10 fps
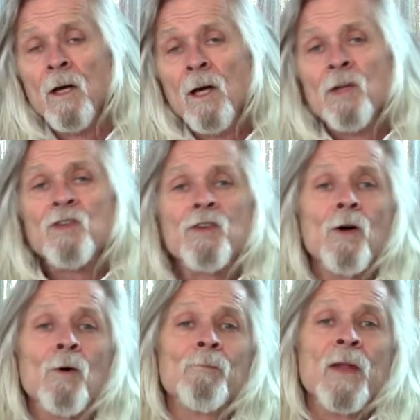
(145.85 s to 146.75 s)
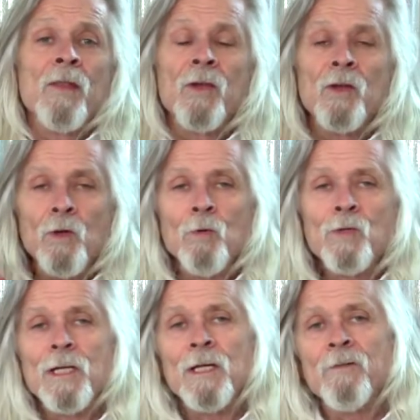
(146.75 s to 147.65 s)
So, the new
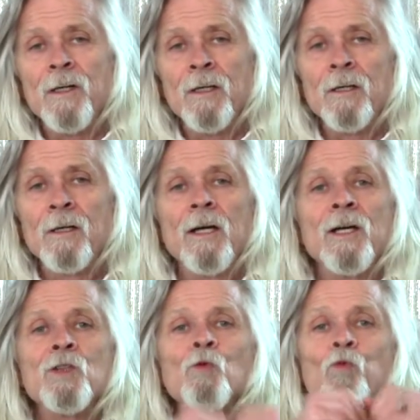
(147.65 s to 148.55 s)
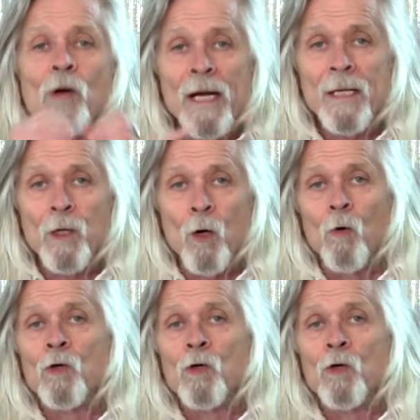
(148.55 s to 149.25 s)
TV is radio,